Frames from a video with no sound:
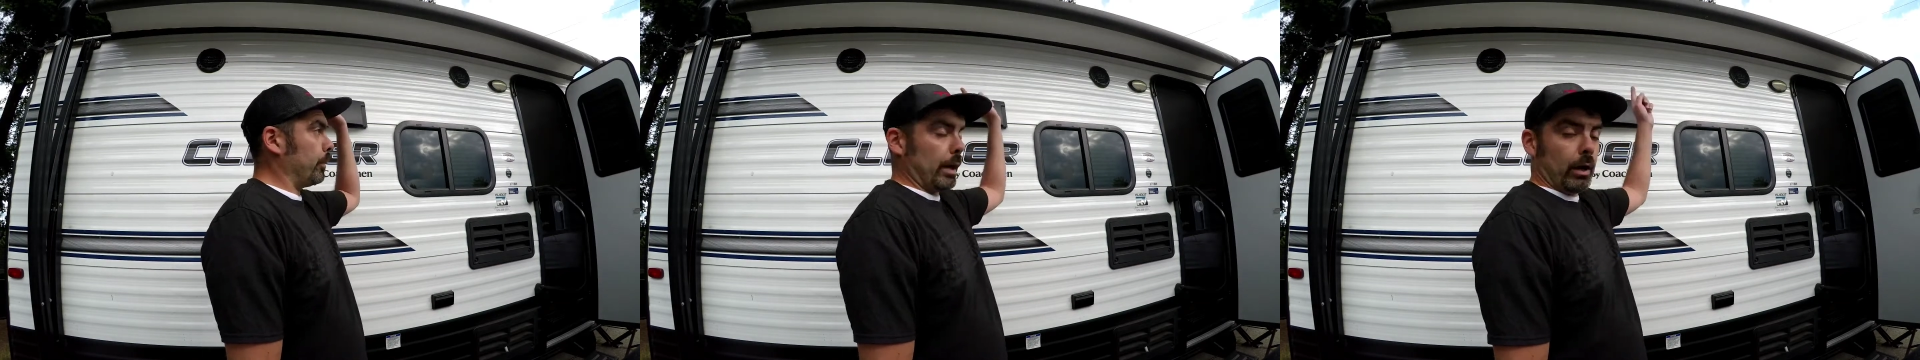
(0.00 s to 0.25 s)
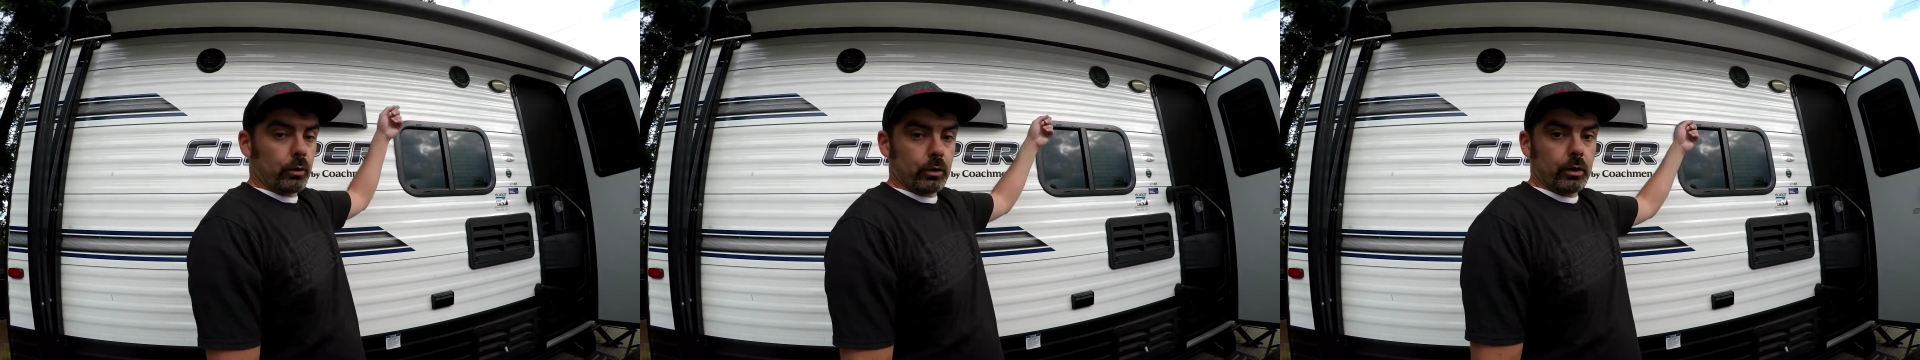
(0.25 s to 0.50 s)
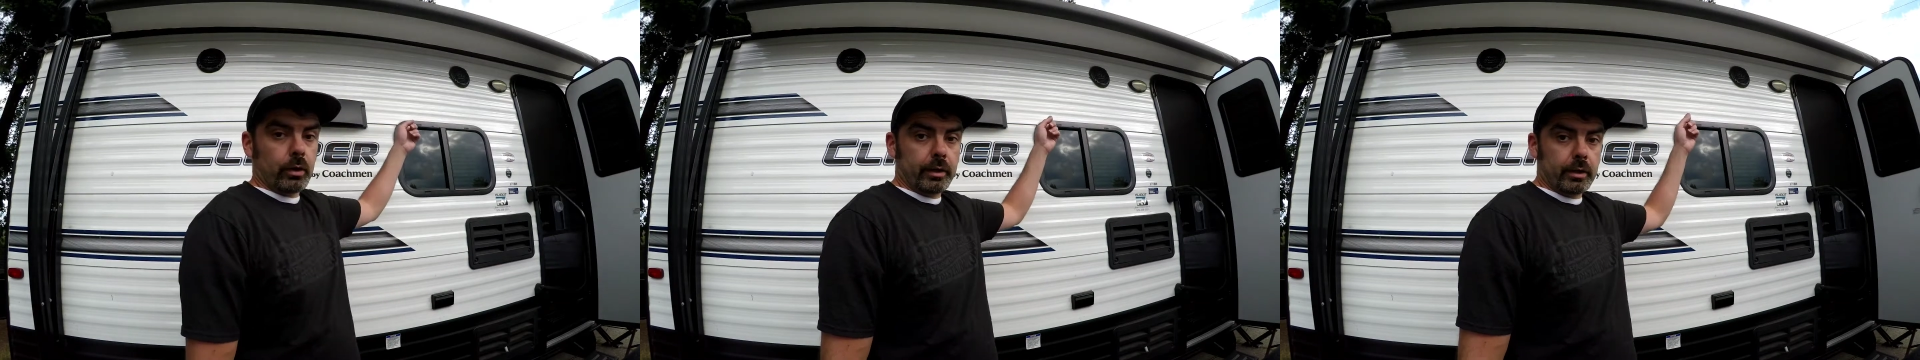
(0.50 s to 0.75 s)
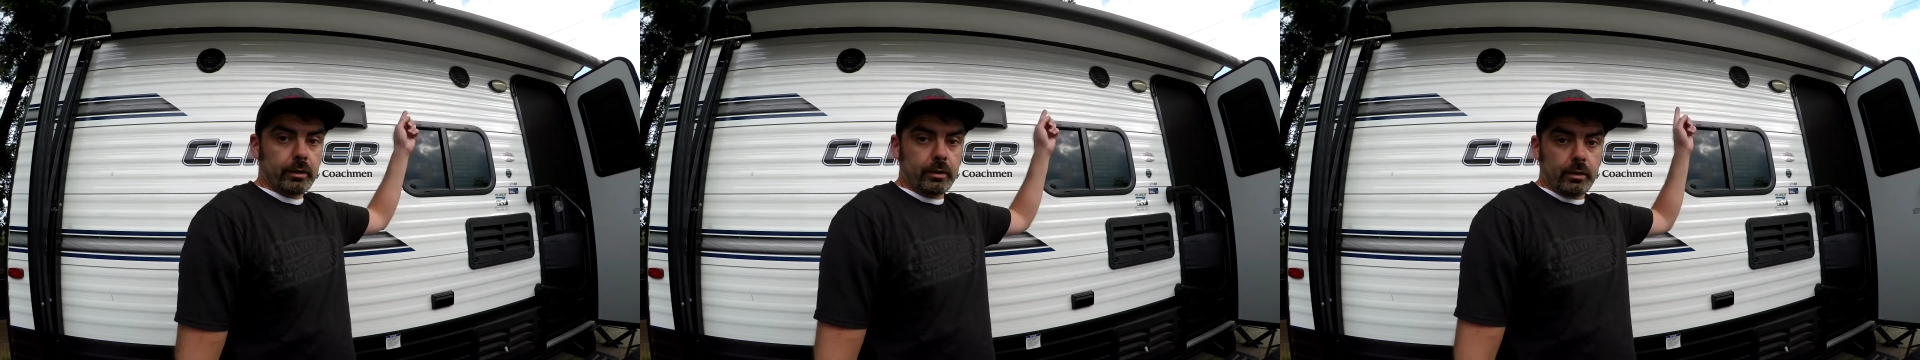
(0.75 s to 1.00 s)
power
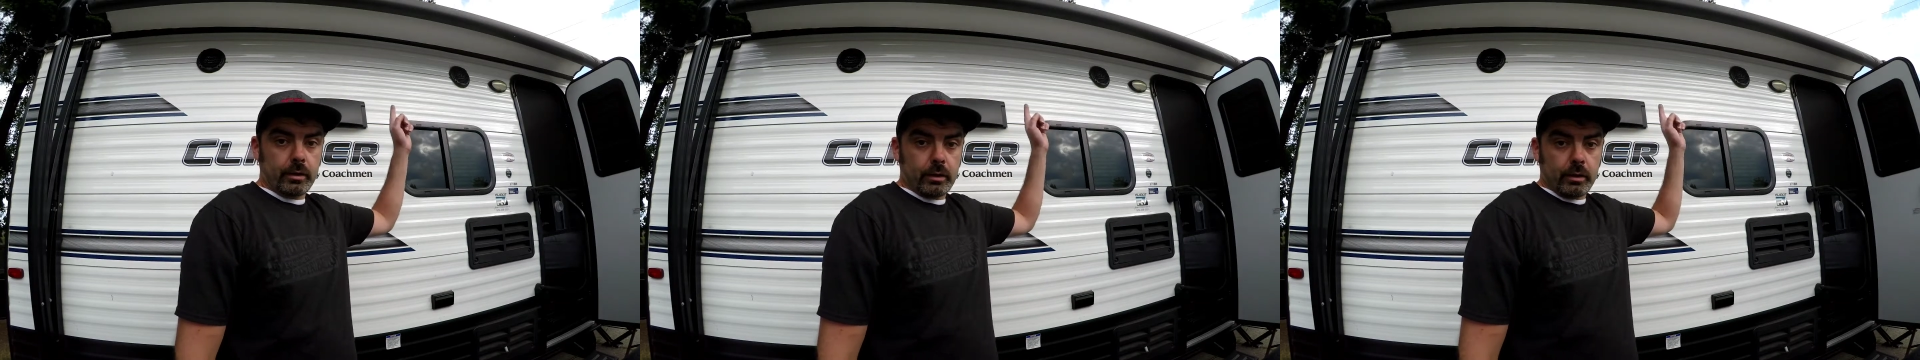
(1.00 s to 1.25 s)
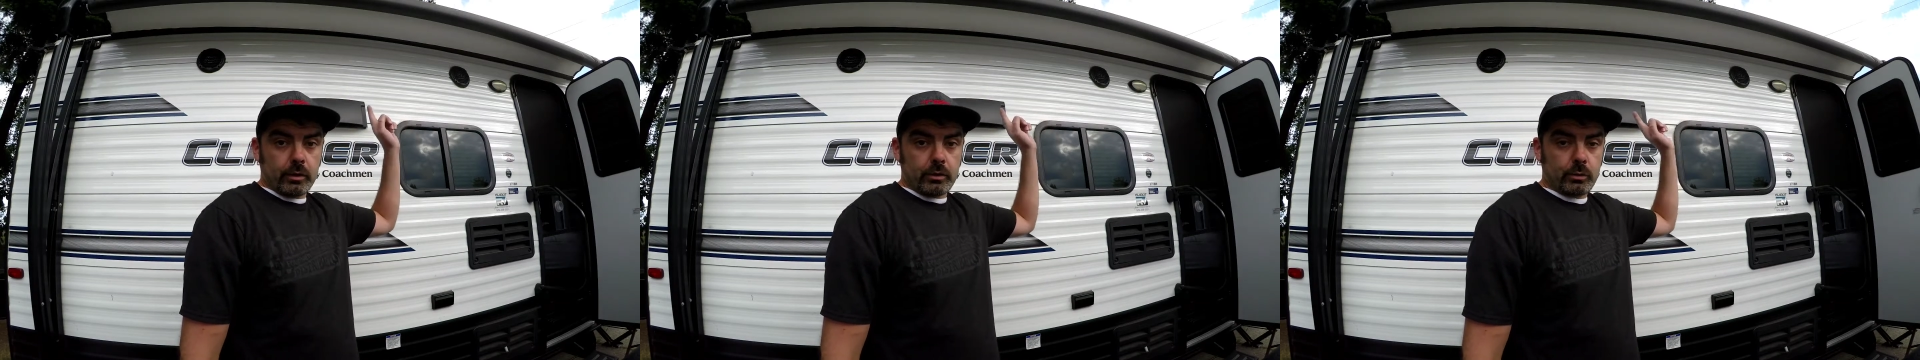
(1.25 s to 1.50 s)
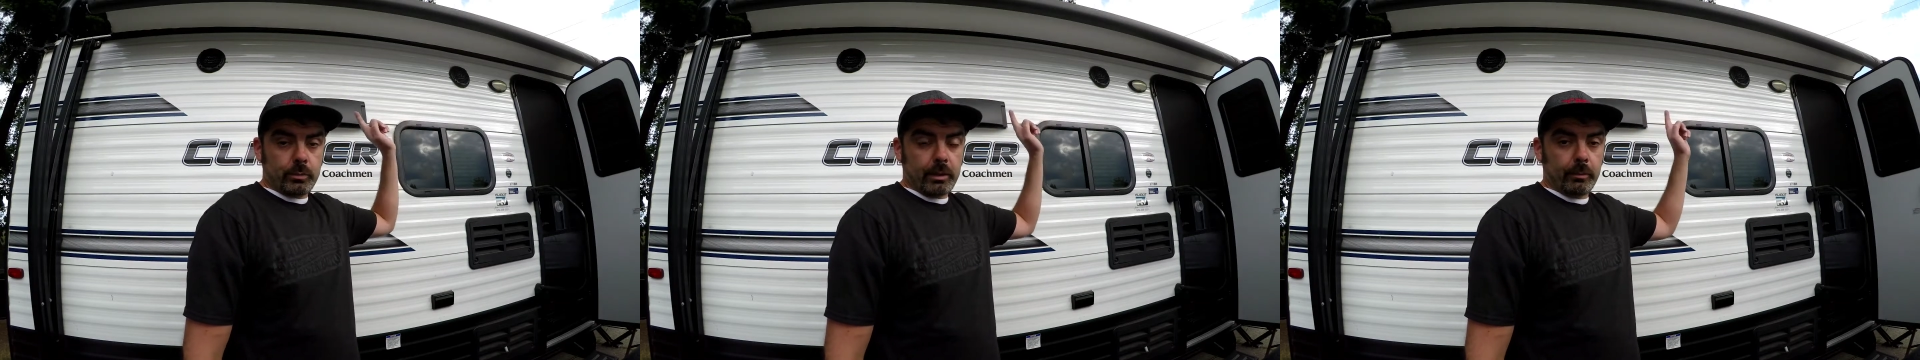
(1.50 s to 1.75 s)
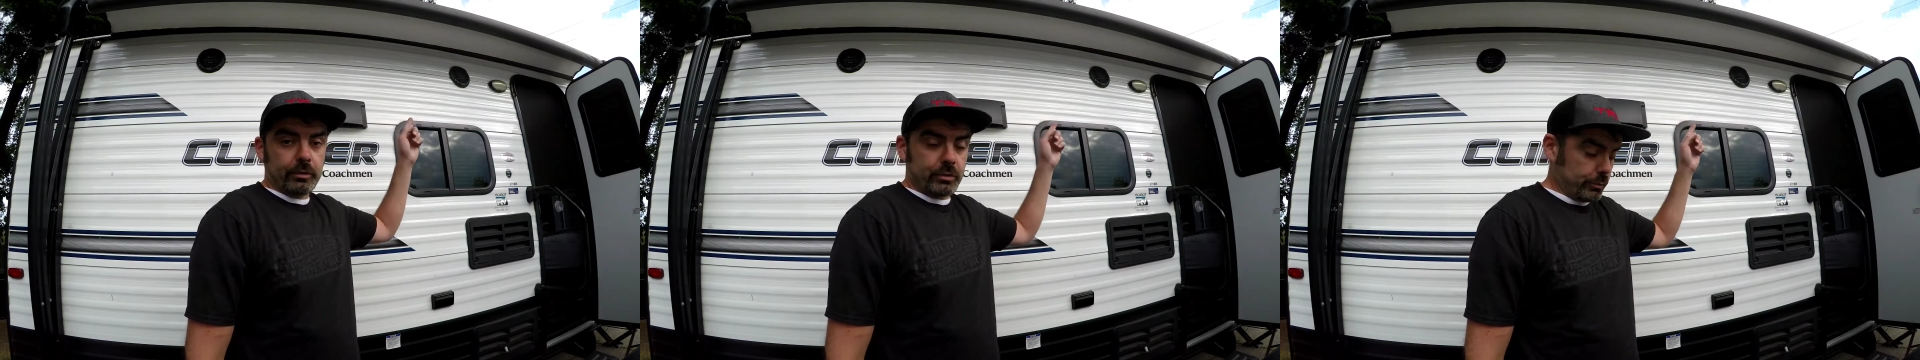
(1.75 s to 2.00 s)
awning to be
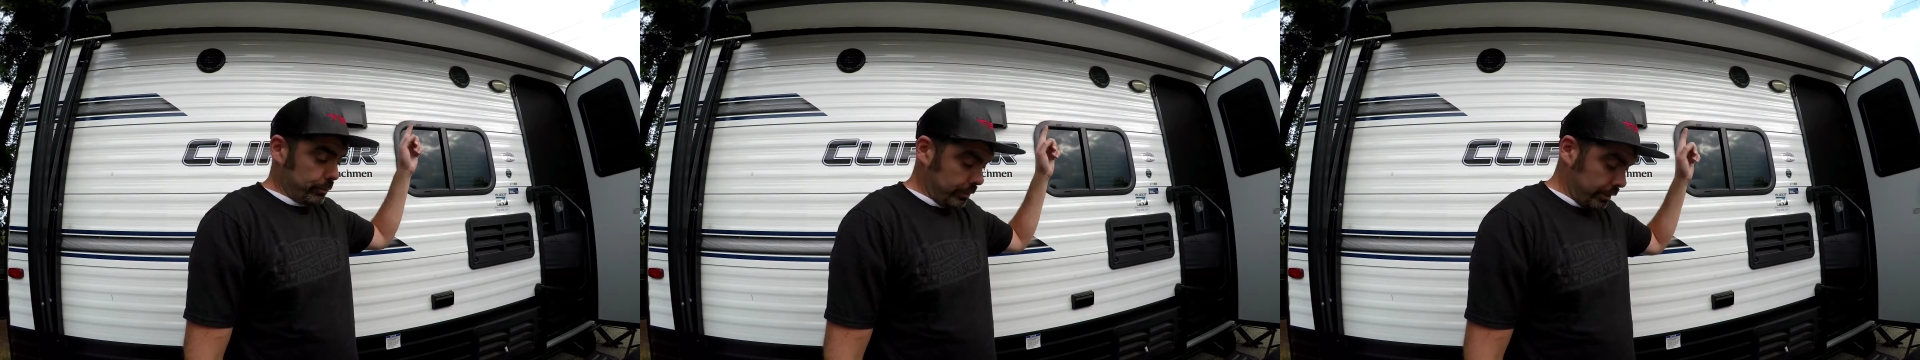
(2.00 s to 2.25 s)
able to